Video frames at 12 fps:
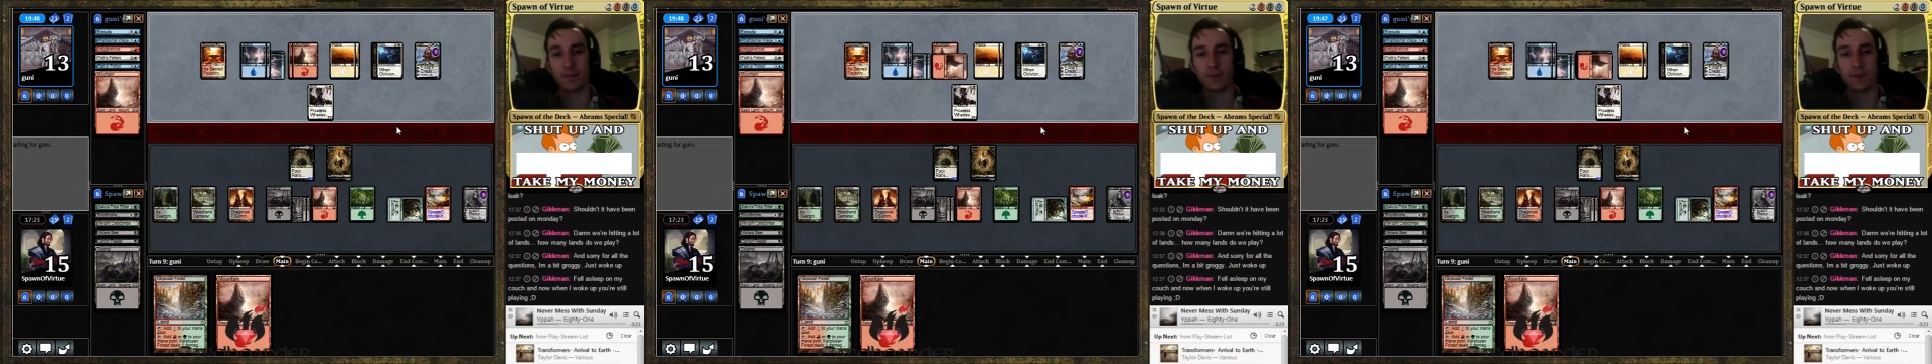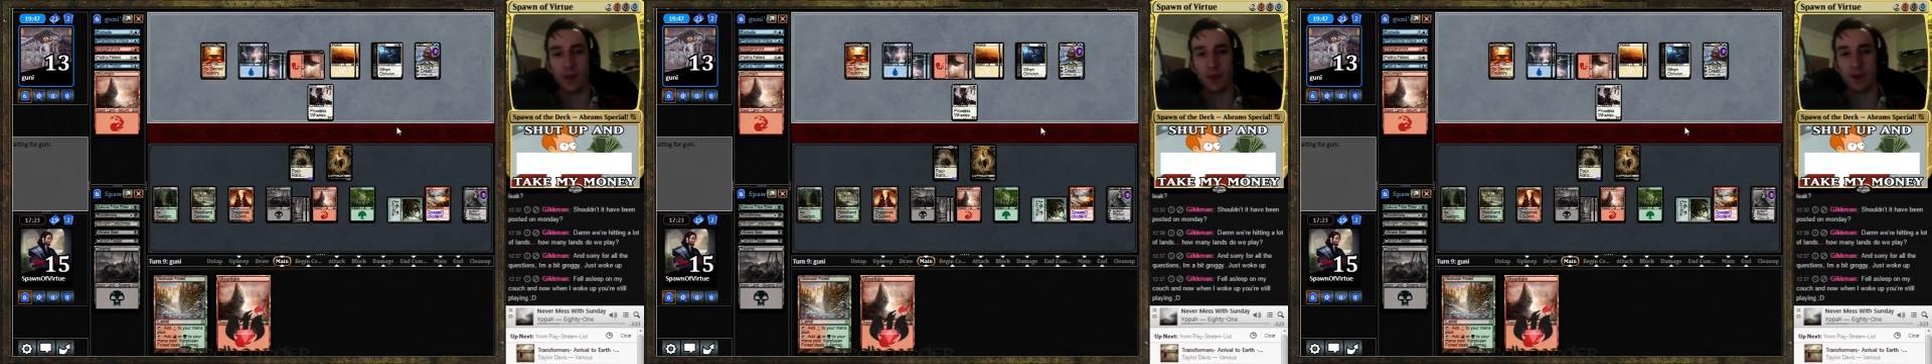
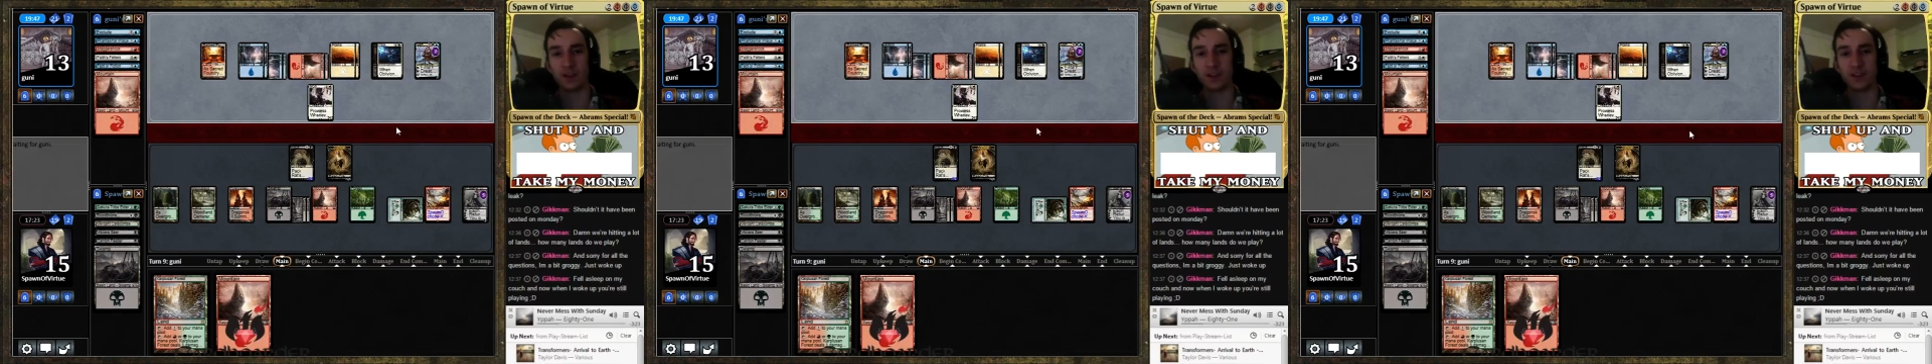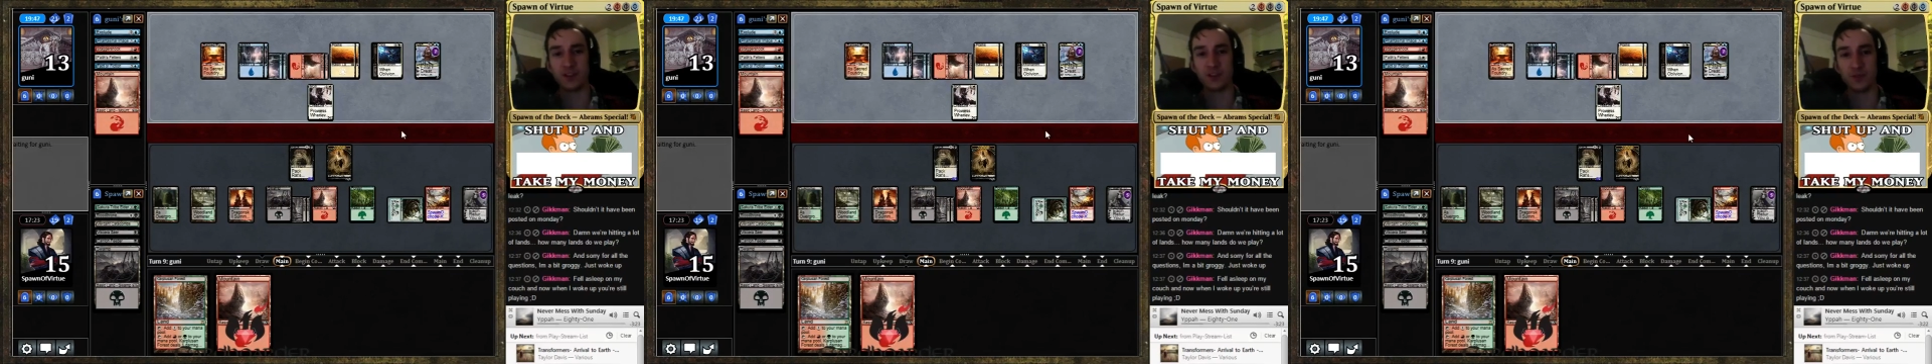That grab's
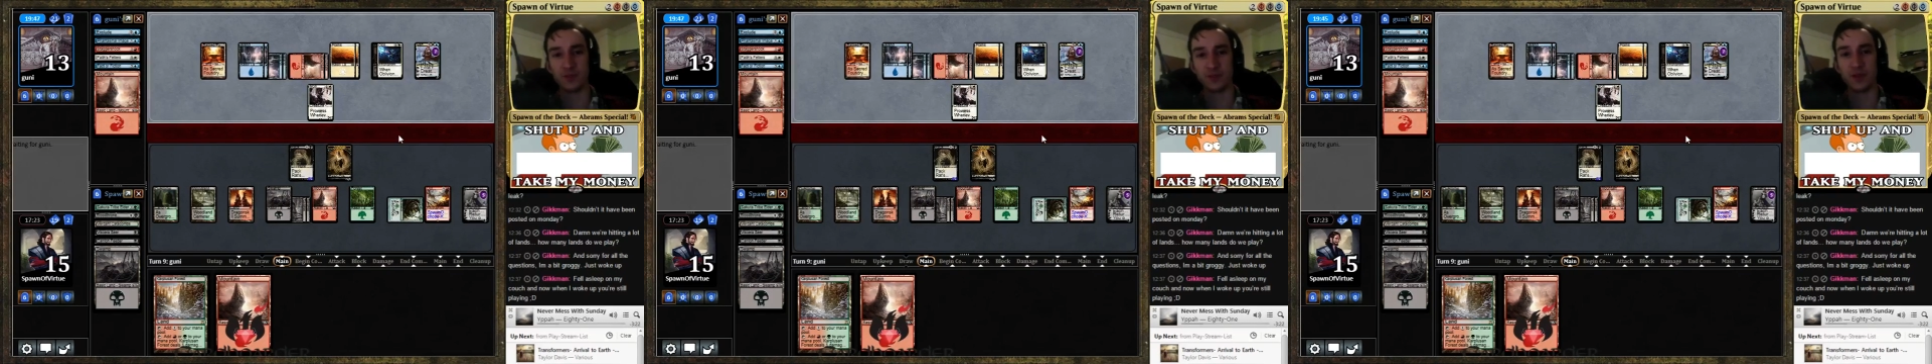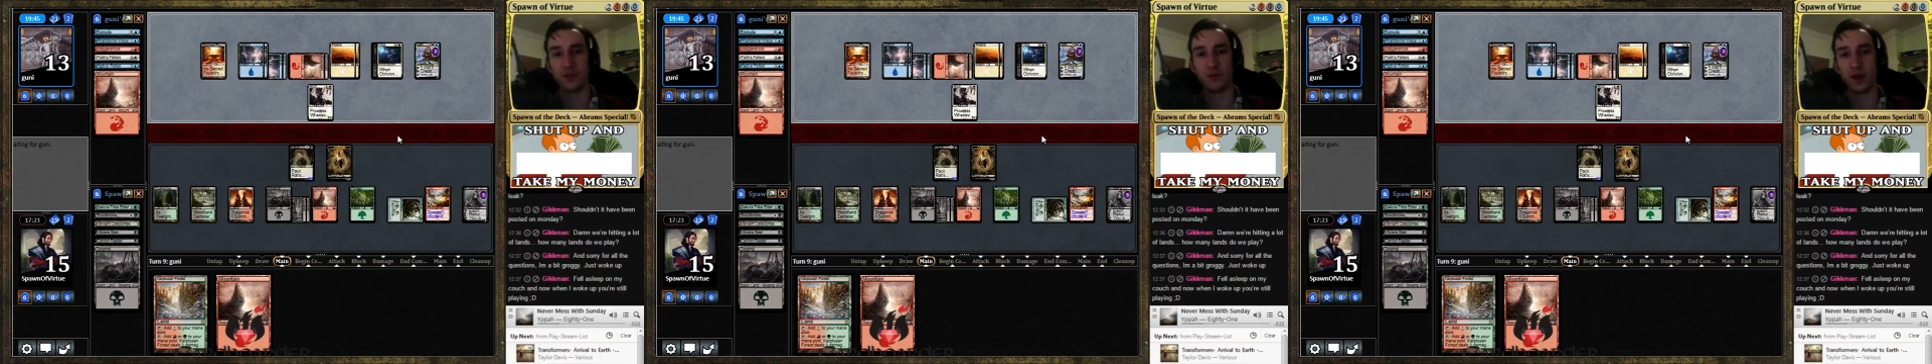just super
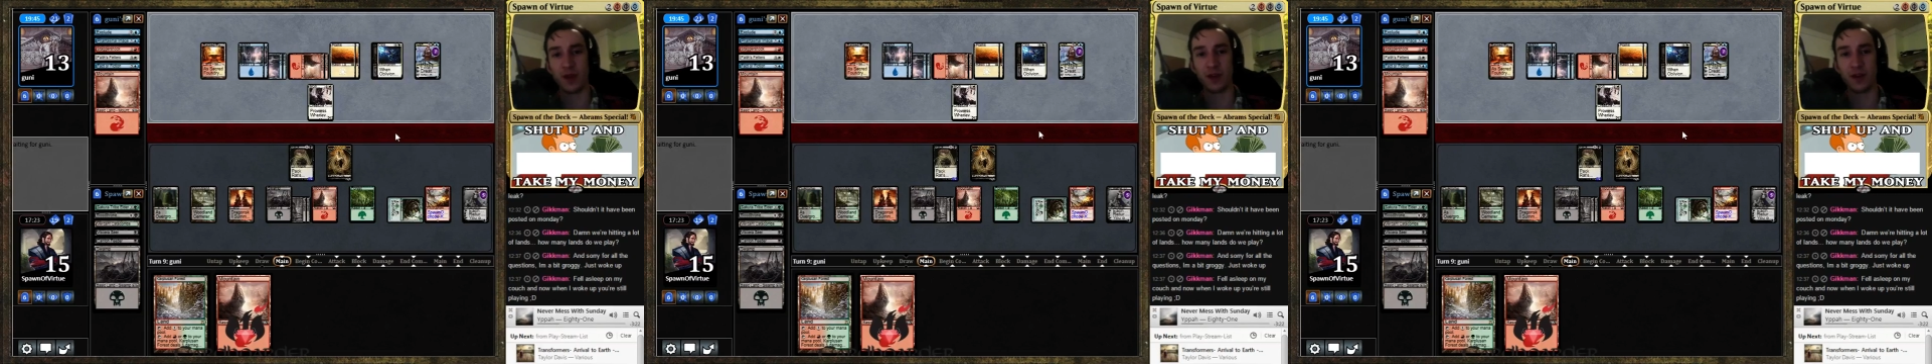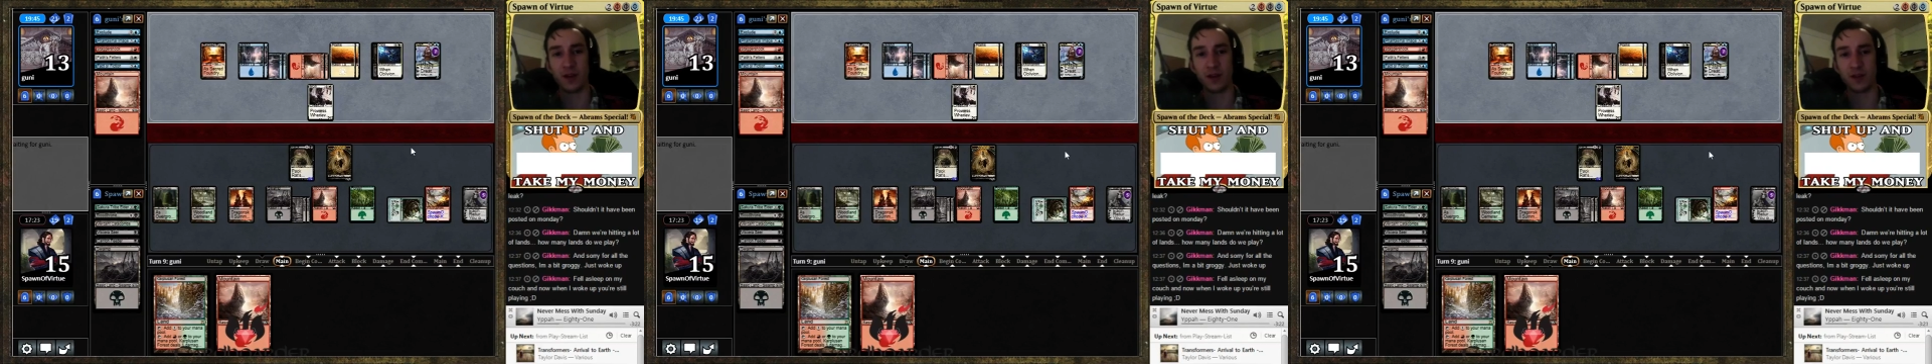sweet. We got
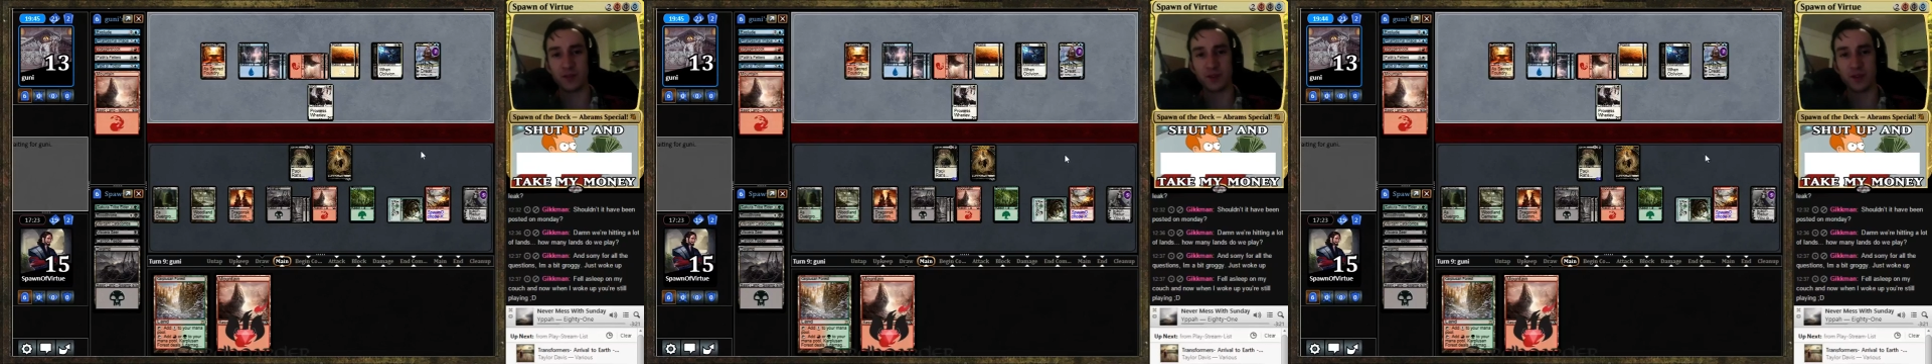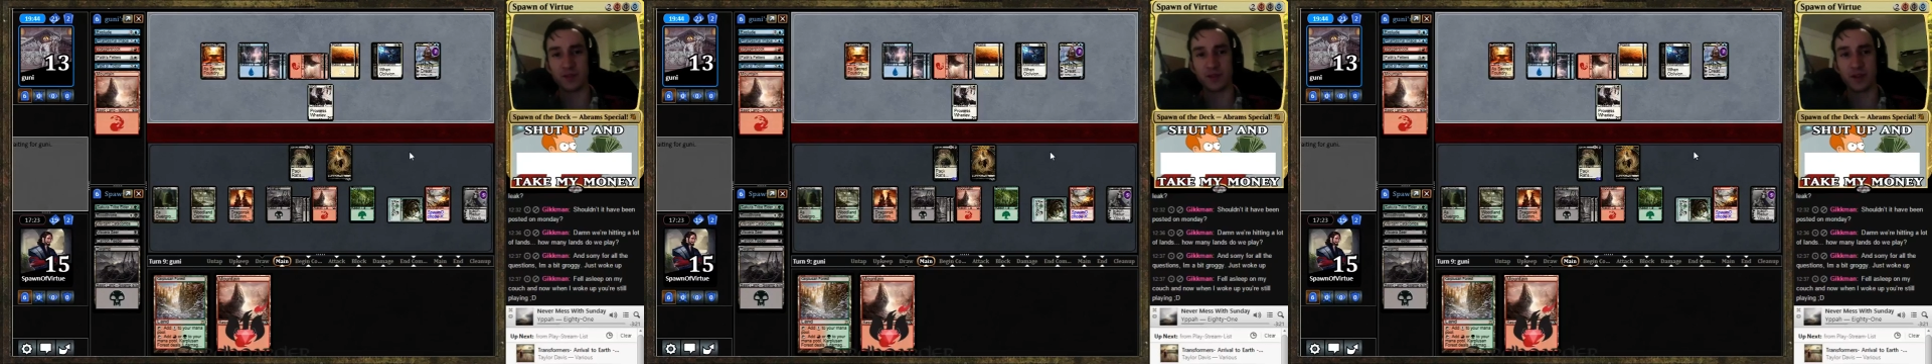the
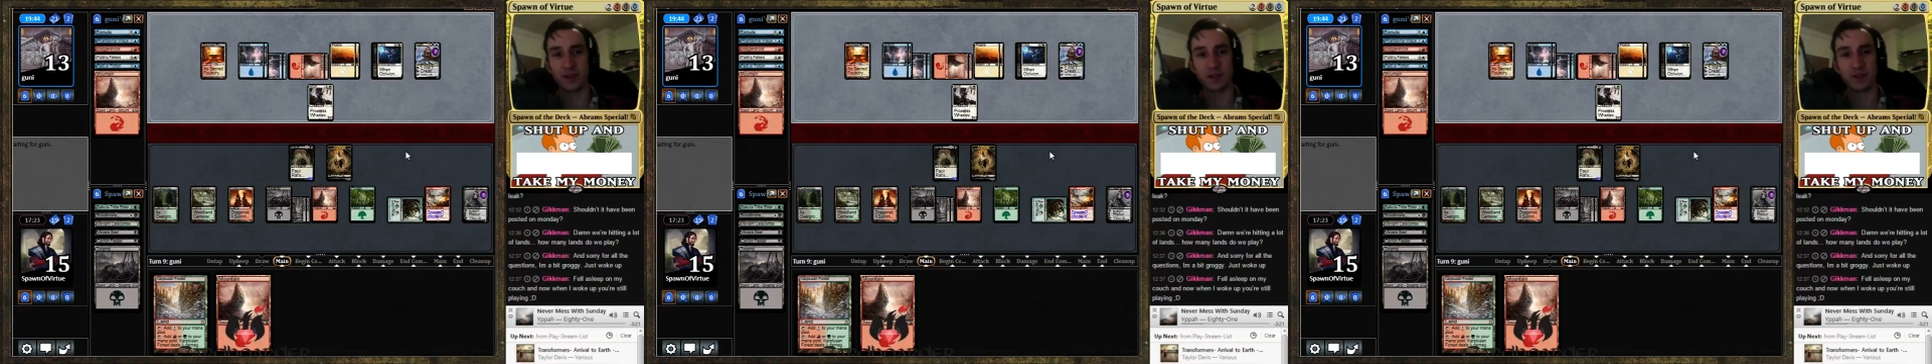Consecrated Sphinx.